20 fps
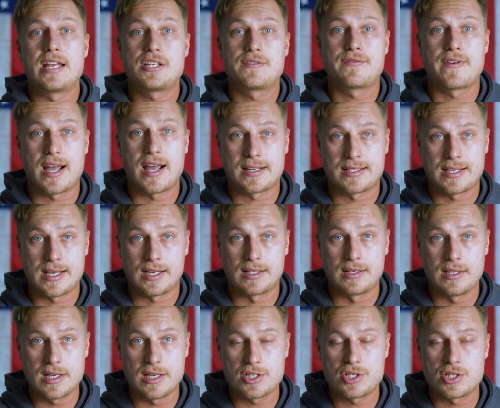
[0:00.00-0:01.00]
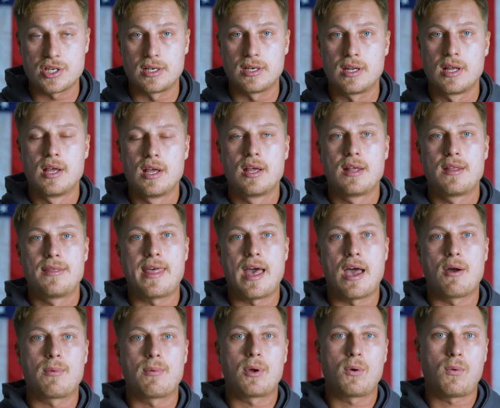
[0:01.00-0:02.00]
HVAC technician
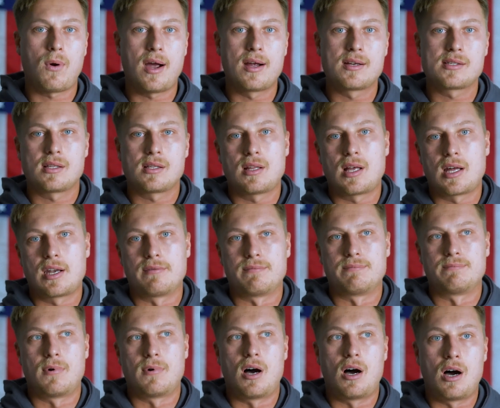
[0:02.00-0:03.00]
that requires a lot of